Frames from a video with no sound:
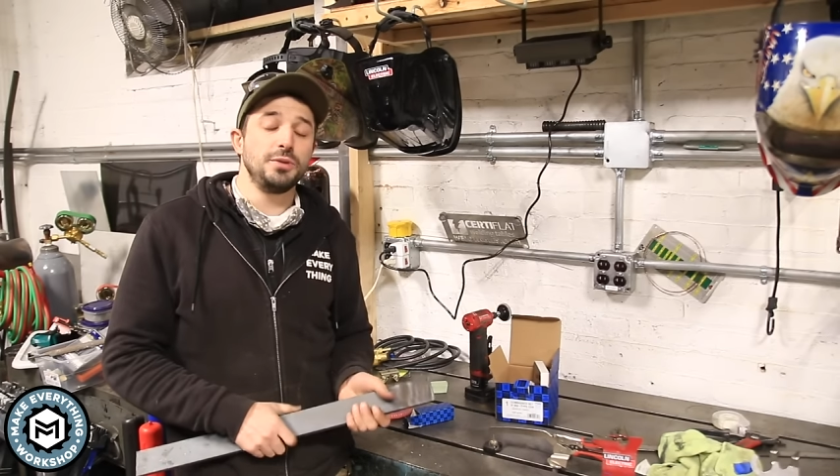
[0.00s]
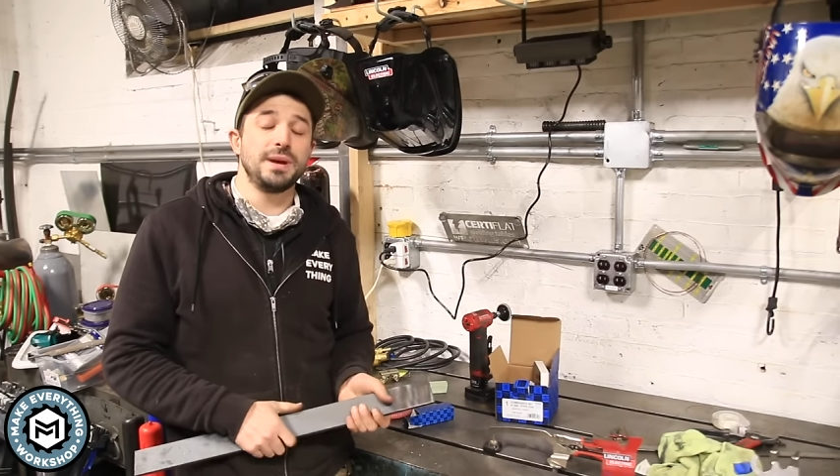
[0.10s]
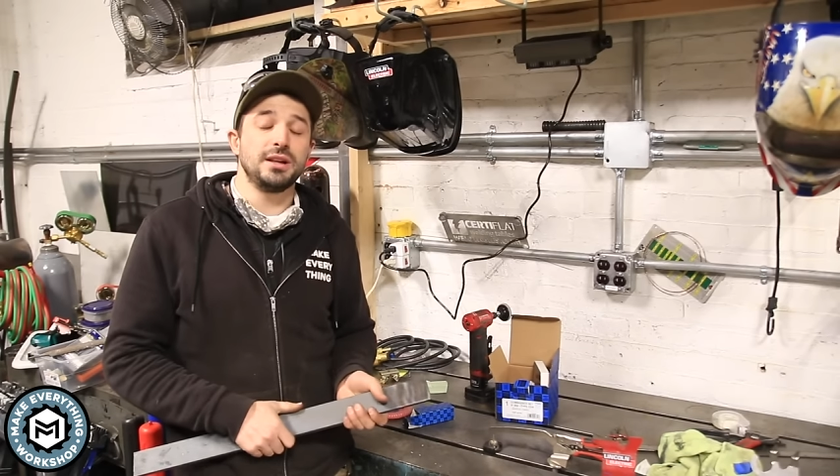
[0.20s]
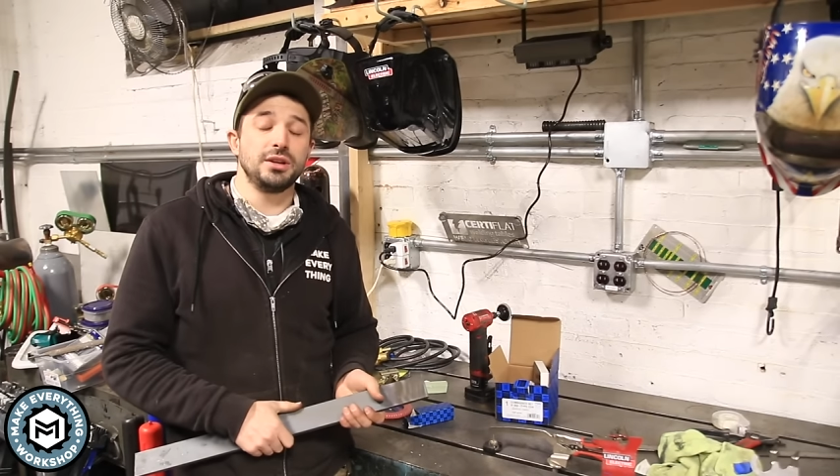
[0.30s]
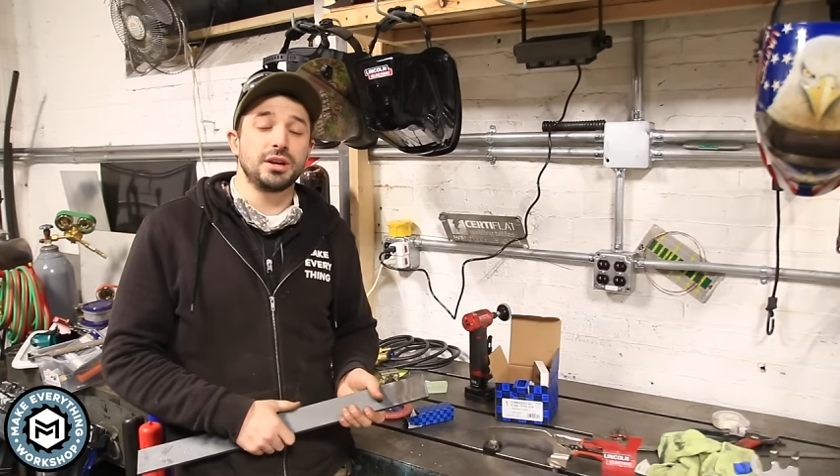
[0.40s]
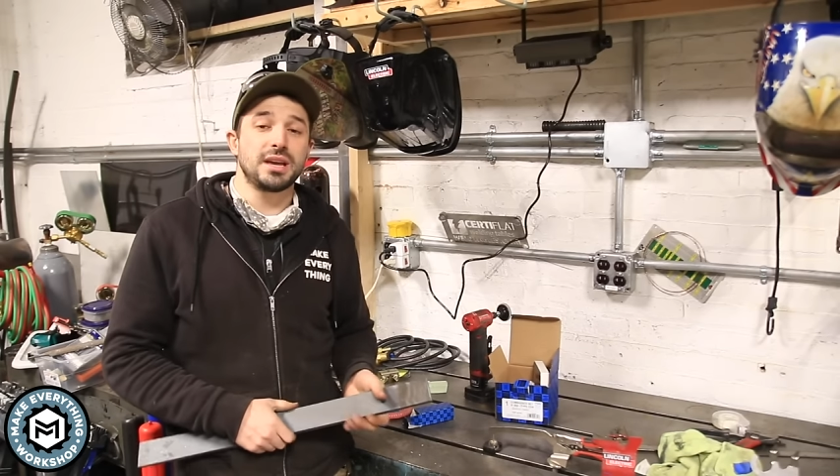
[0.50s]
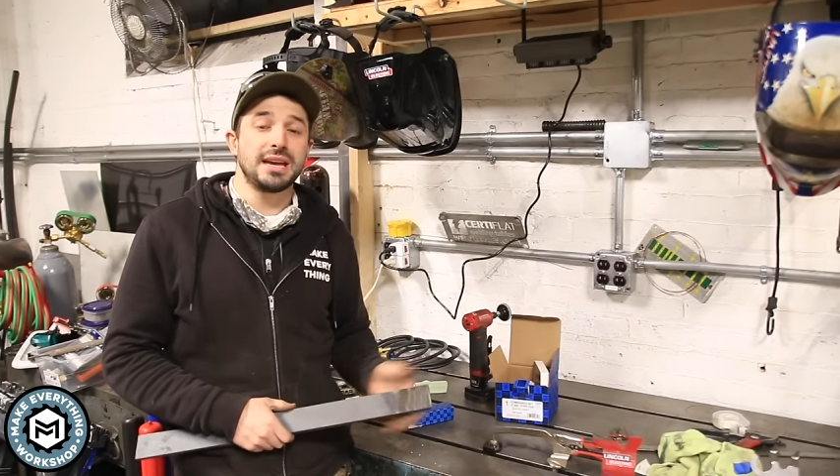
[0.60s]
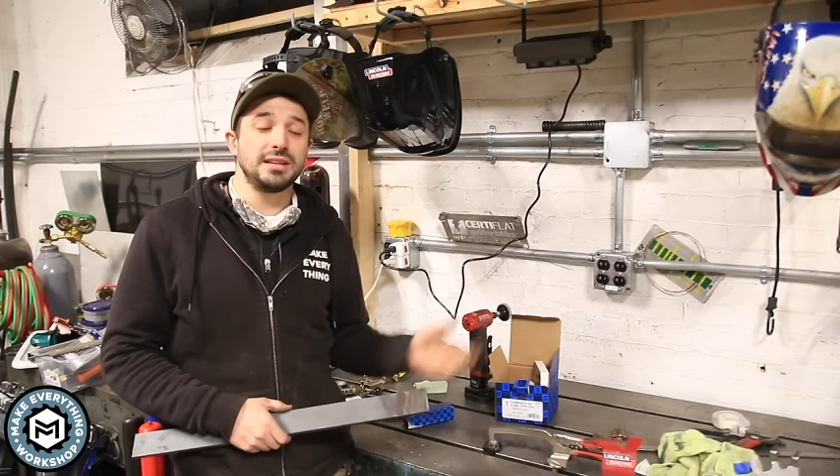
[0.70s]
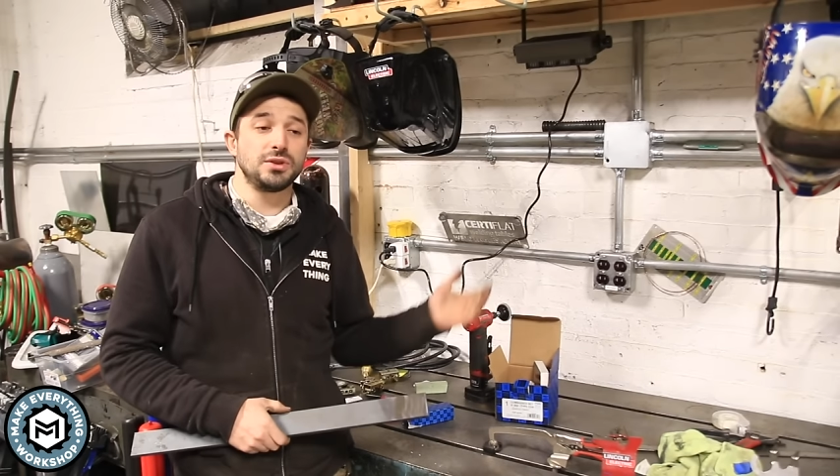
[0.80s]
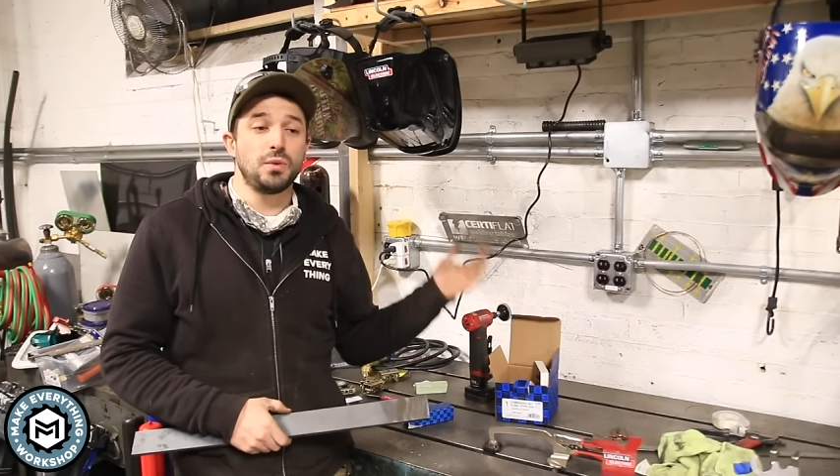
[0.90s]
little bit of look
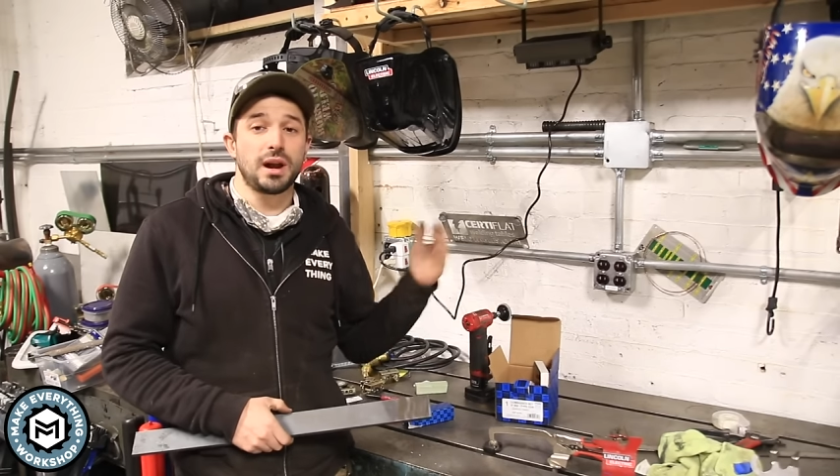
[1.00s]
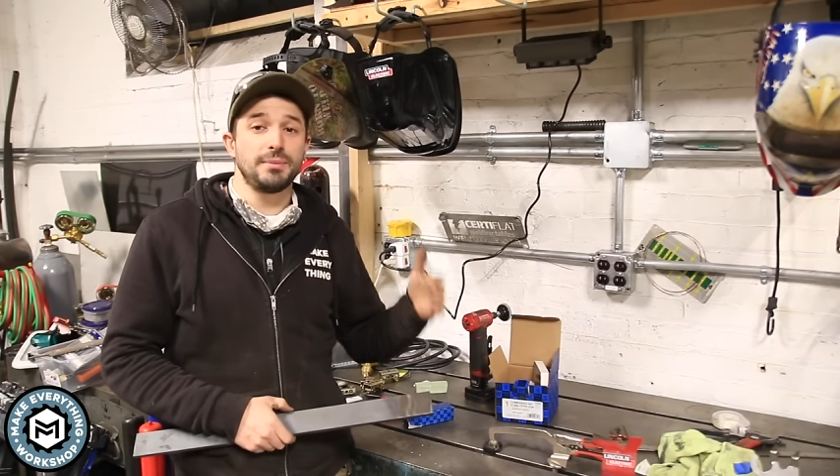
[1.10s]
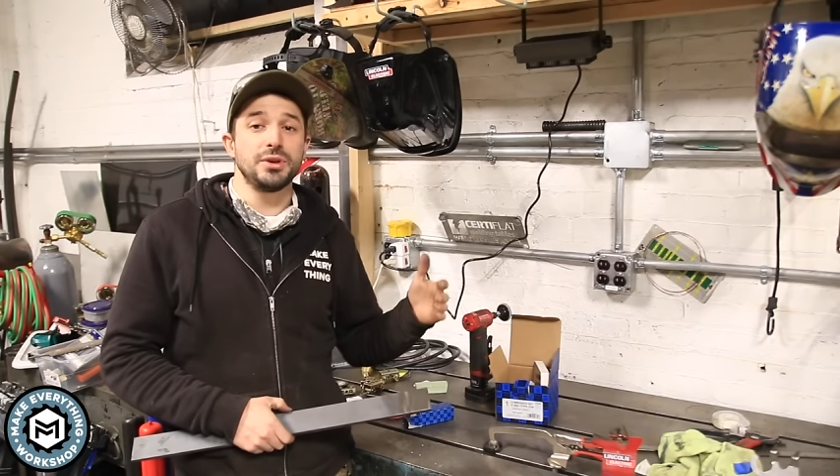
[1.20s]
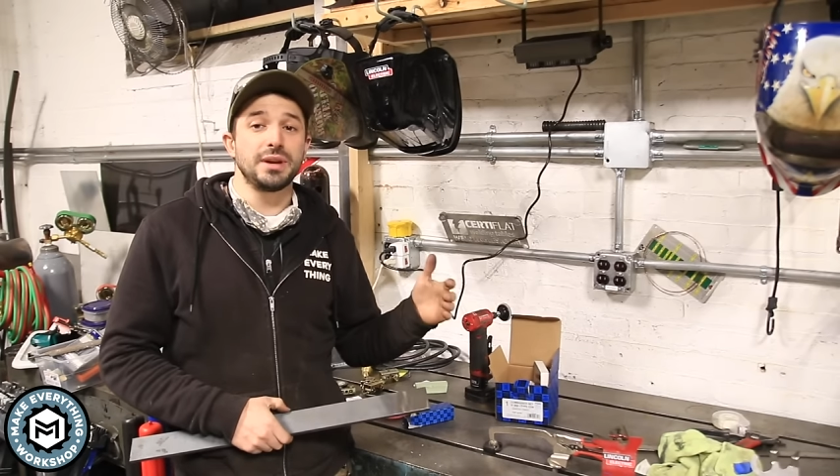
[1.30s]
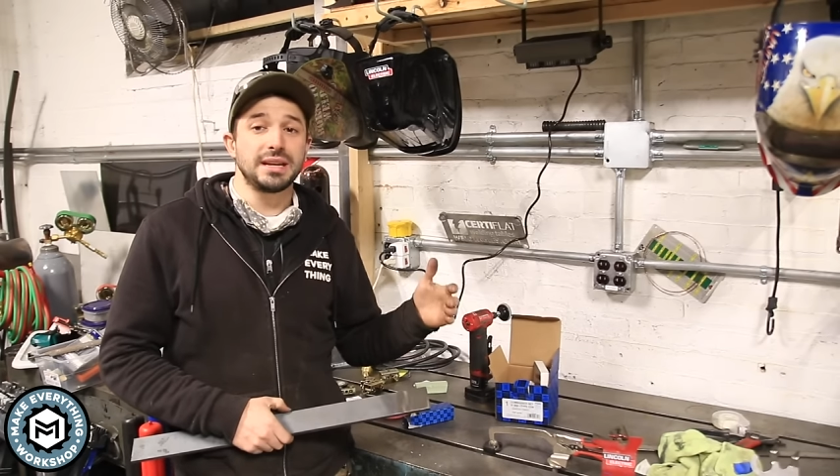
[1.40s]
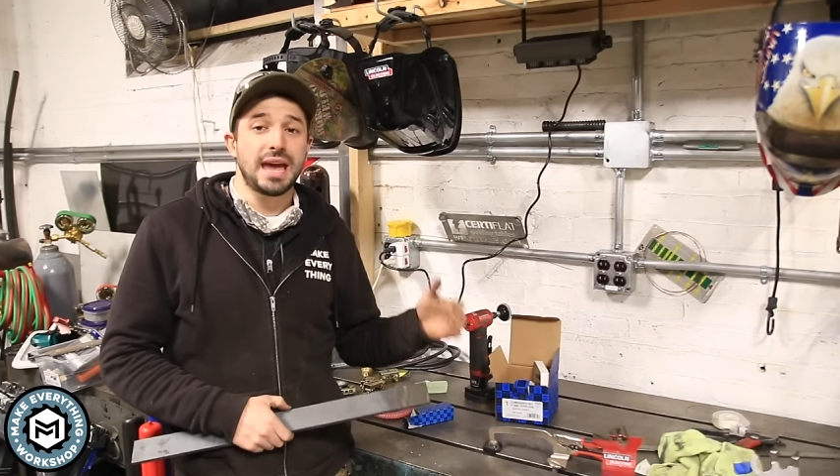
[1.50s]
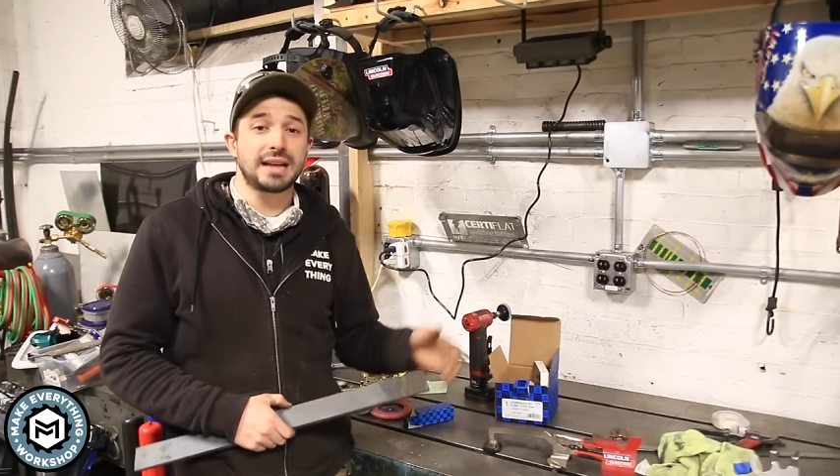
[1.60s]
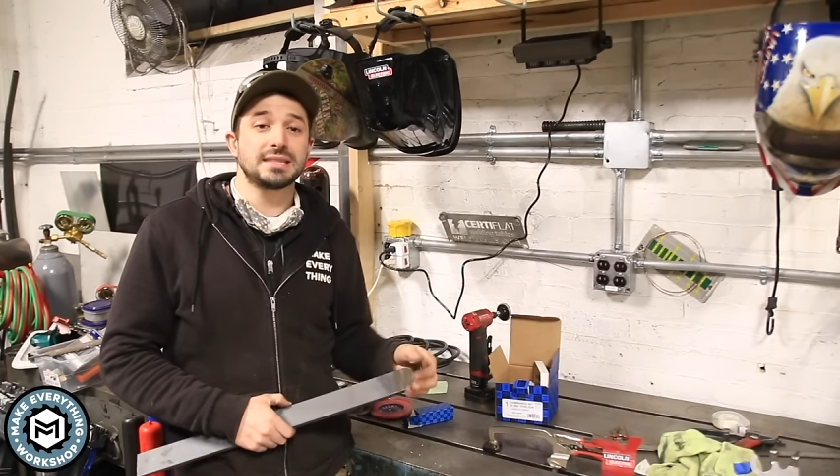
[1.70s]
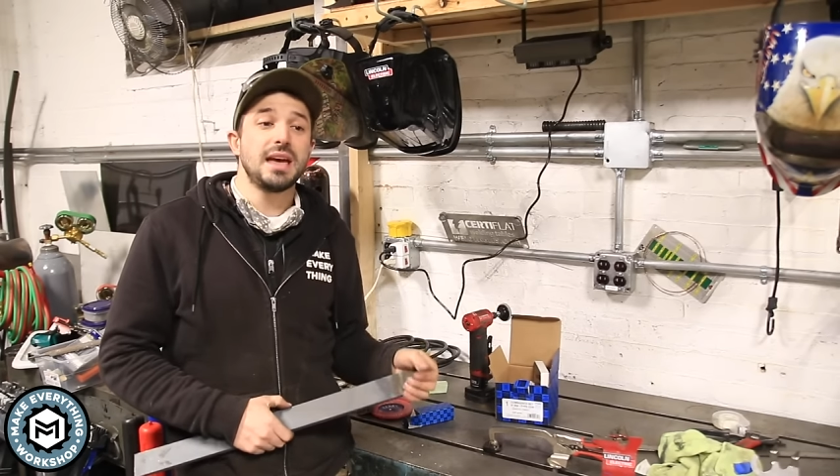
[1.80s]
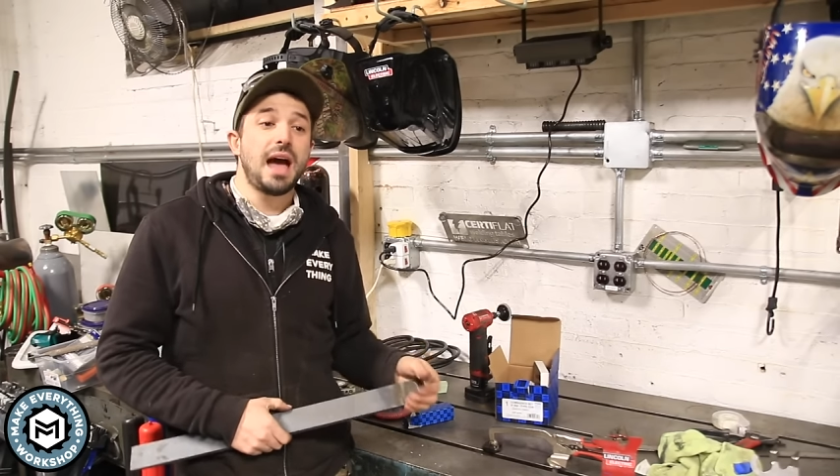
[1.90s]
into what I'm doing
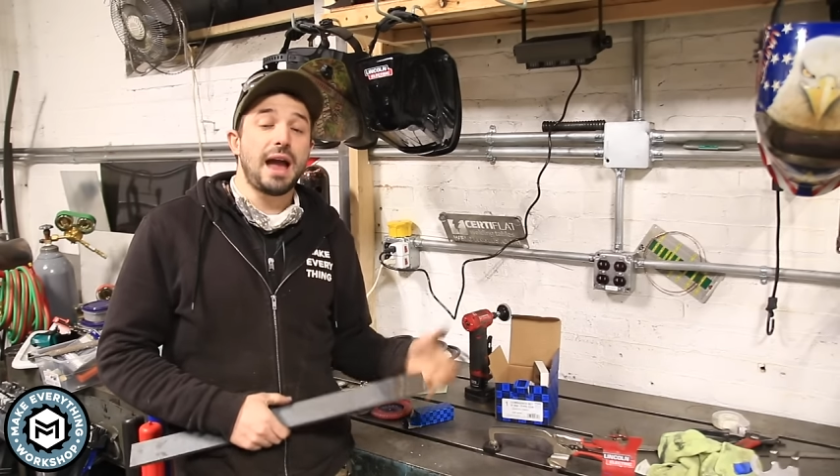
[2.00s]
next.